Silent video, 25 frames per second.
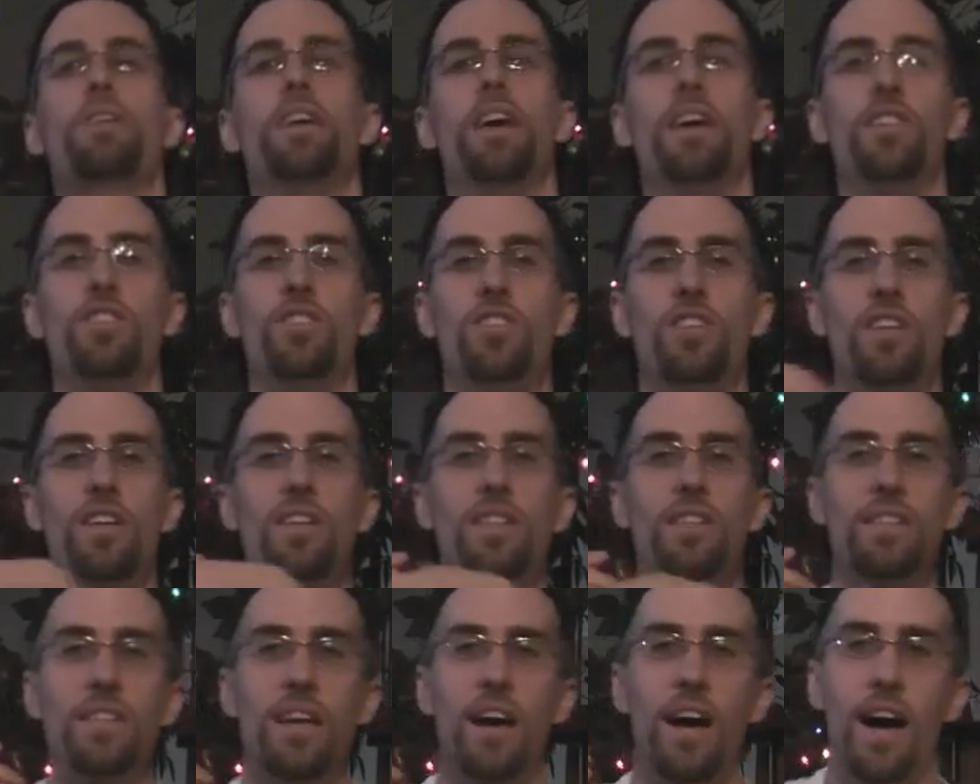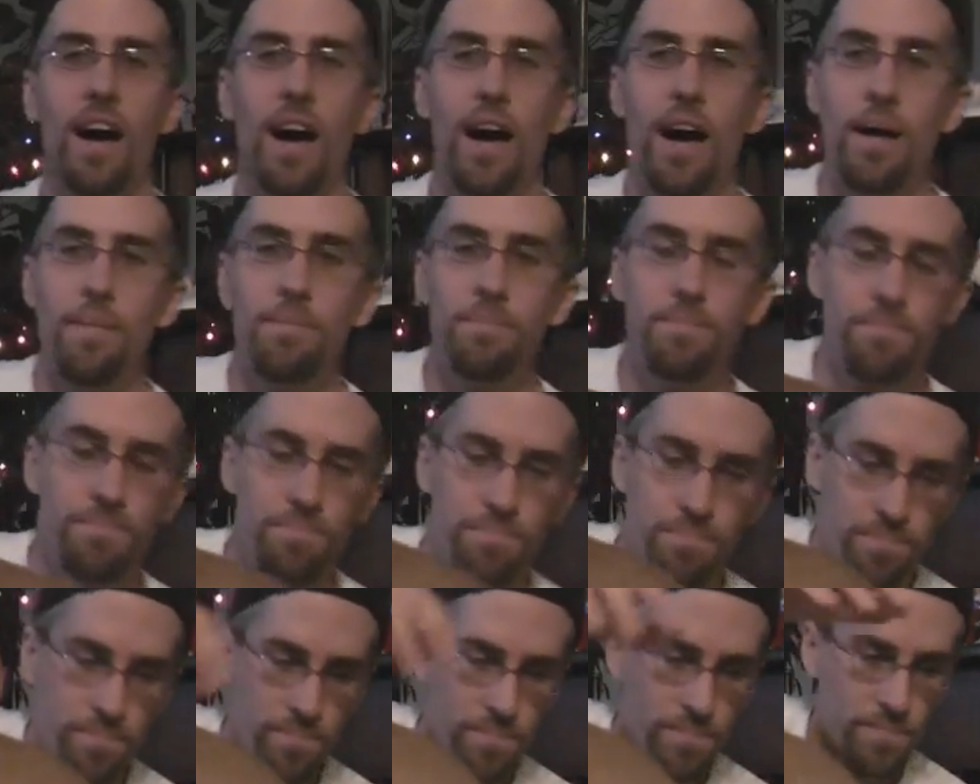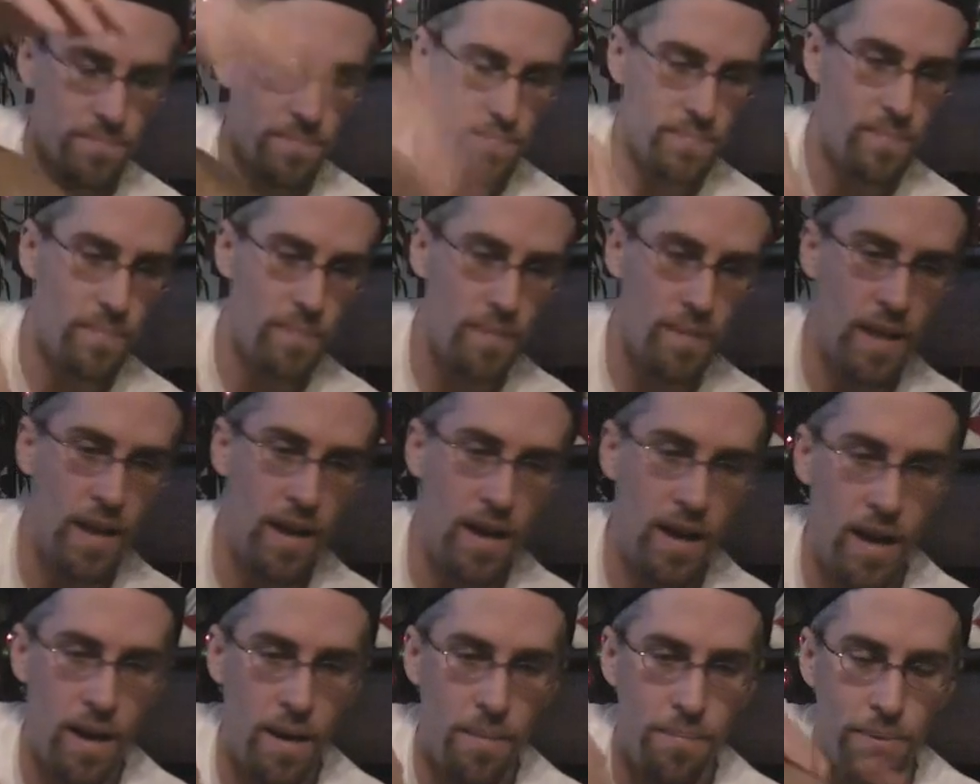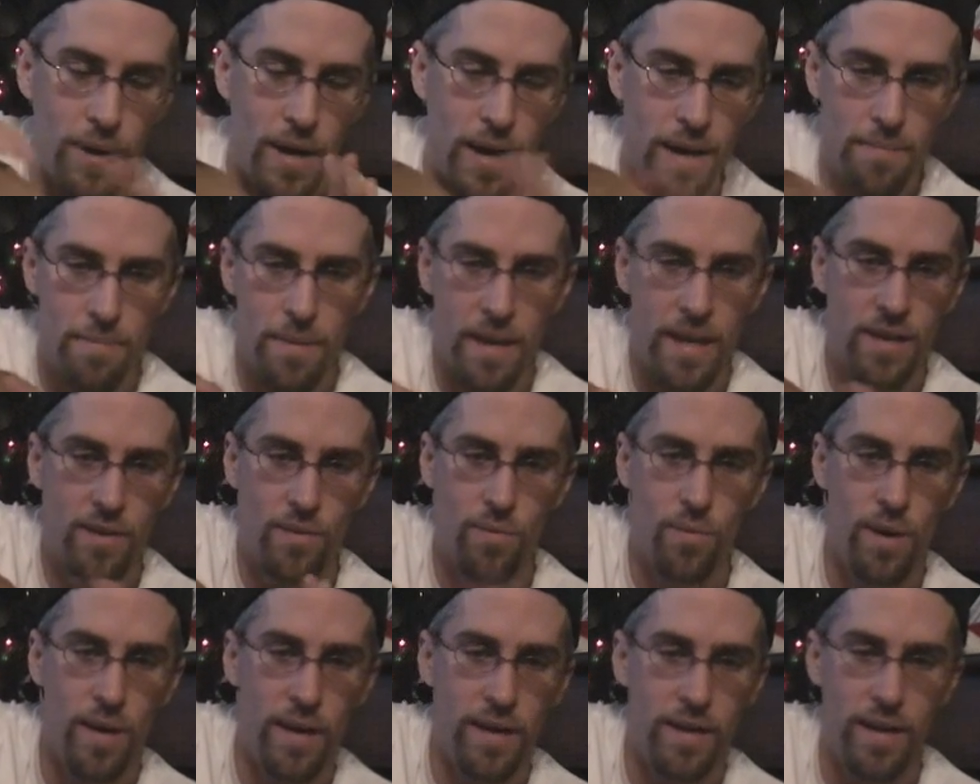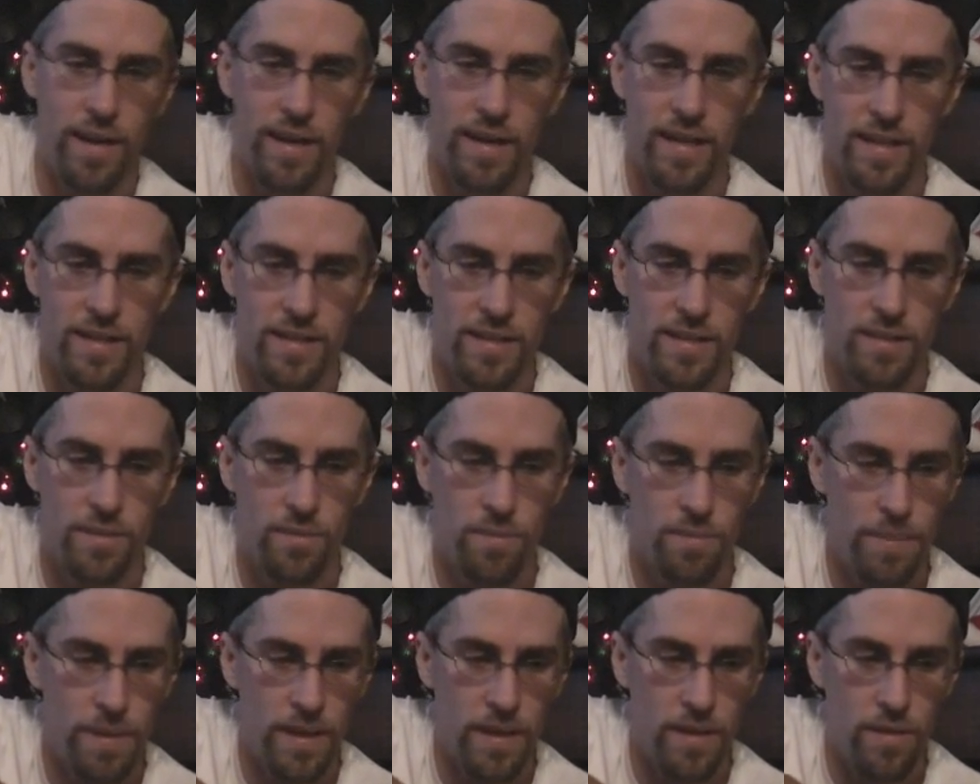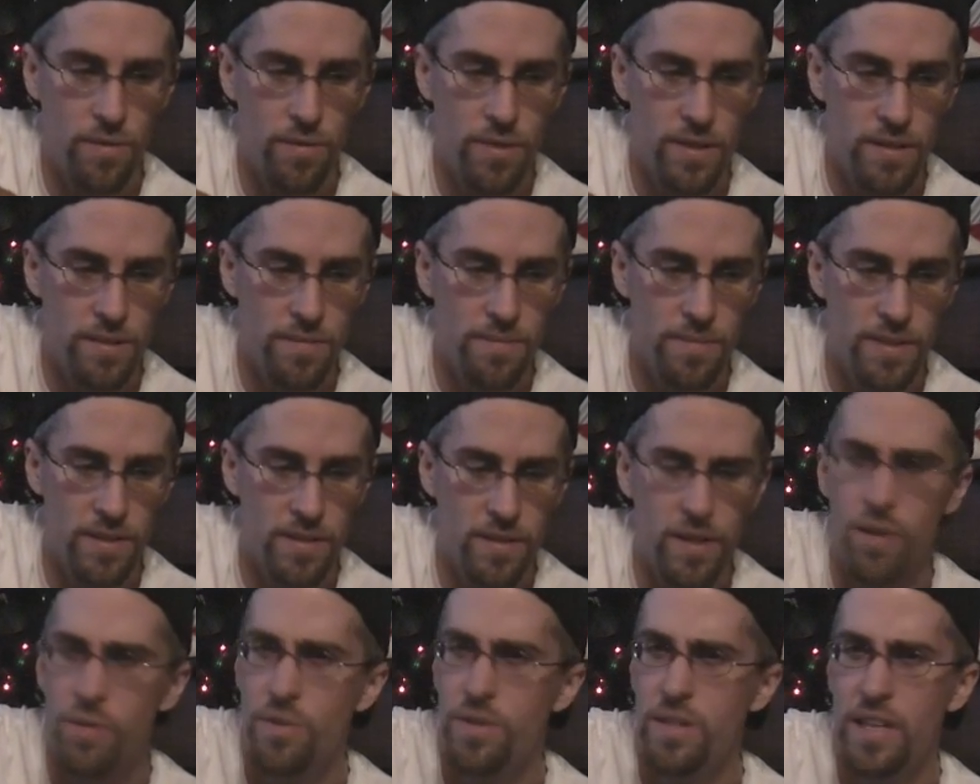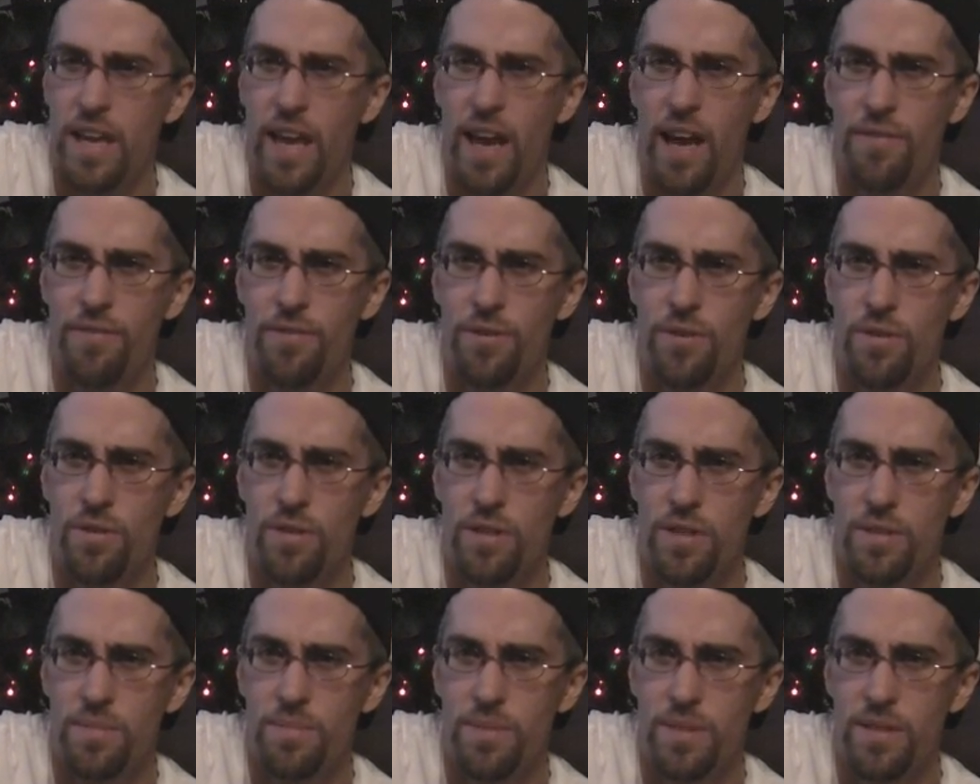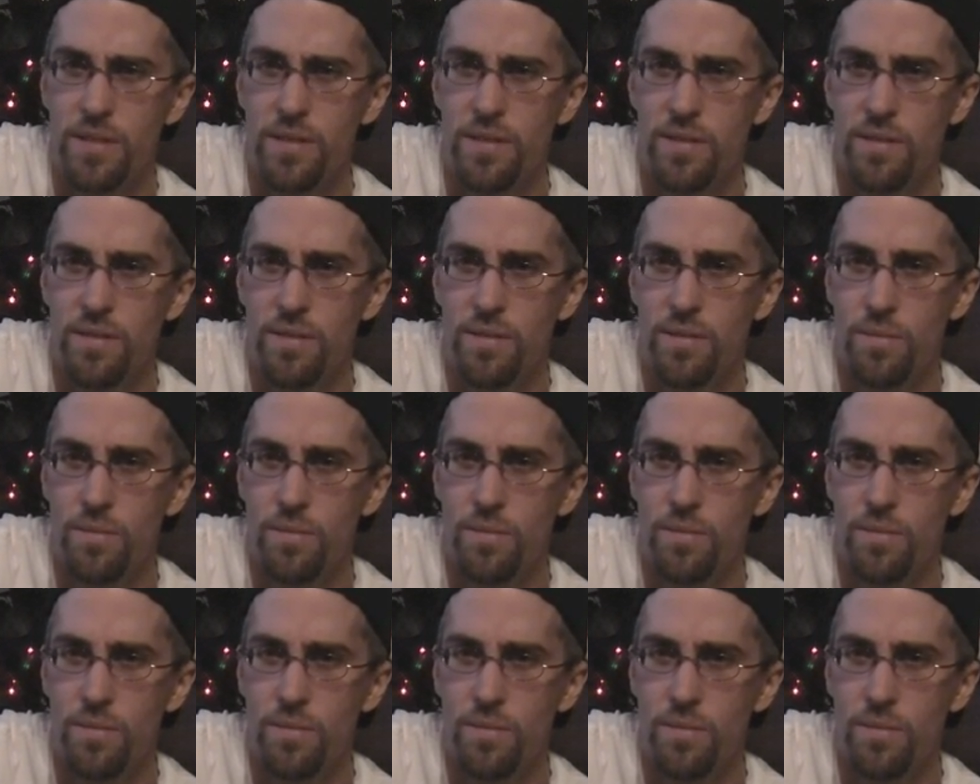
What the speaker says: predictions. I'll probably make one. I guess it would be Christmas. No, day after Christmas.